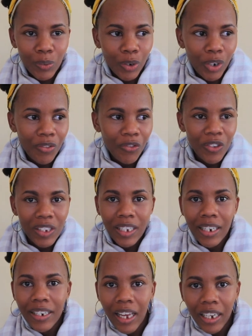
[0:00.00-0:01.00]
we're not
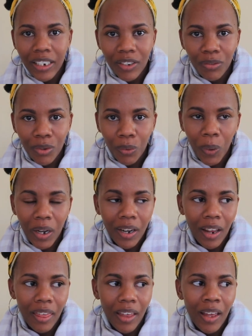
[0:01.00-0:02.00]
physically active with one
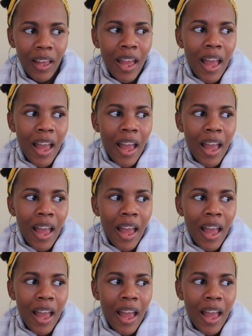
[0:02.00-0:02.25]
another,